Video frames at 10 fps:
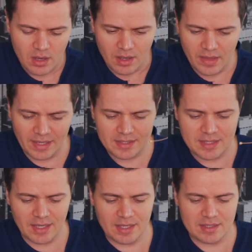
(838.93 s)
And the next
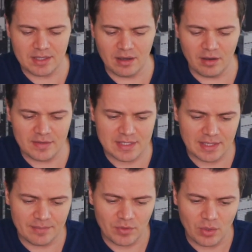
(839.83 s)
thing is
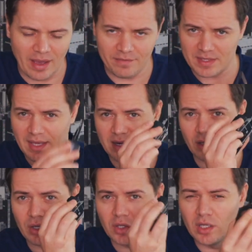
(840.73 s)
obviously you have to get a
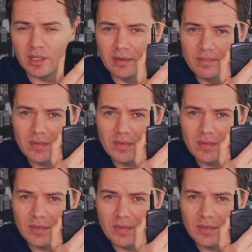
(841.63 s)
good